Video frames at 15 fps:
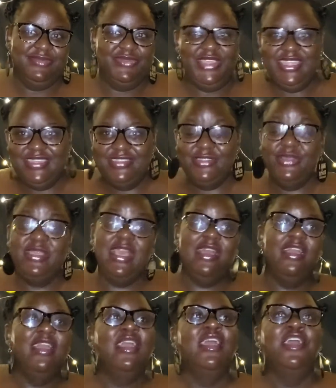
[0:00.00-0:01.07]
Right? So yeah,
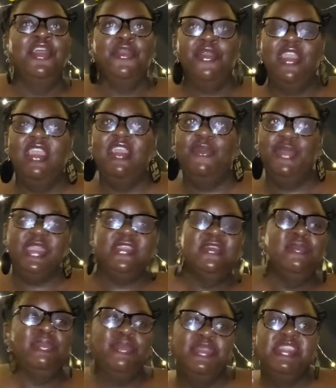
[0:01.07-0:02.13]
Winnie the
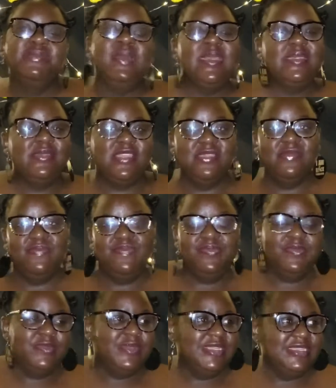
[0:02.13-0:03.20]
Pooh is my,
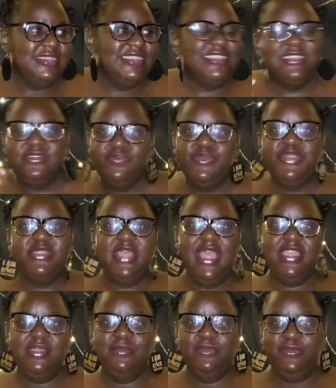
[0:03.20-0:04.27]
what is it, spirit
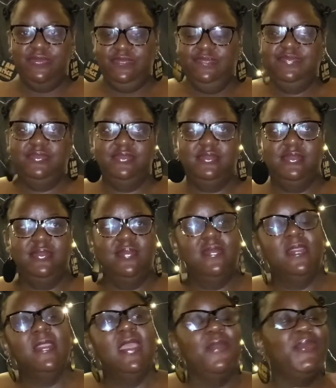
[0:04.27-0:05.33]
animal?
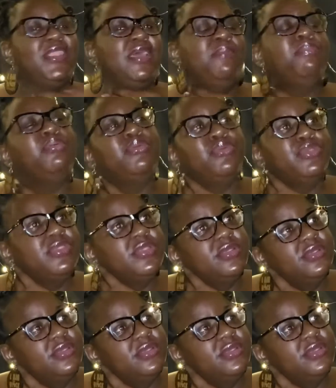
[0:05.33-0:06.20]
What are poos?